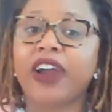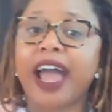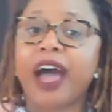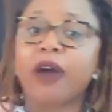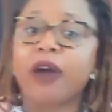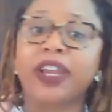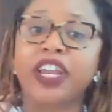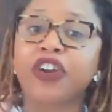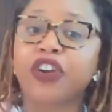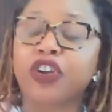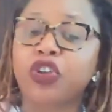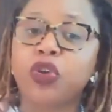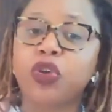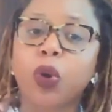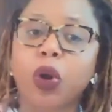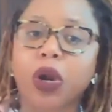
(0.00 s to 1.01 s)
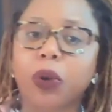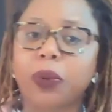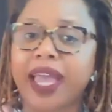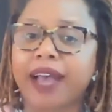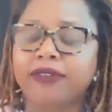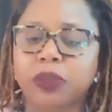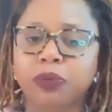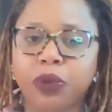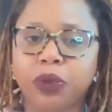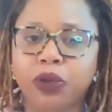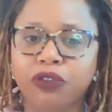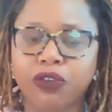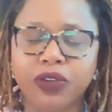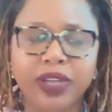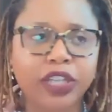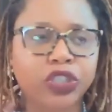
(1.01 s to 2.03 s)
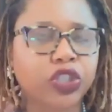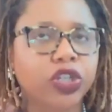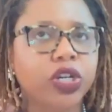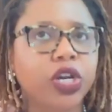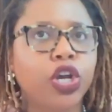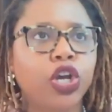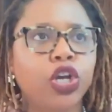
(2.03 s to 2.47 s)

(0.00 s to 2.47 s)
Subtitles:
Out here in New York, we have some beautiful nature.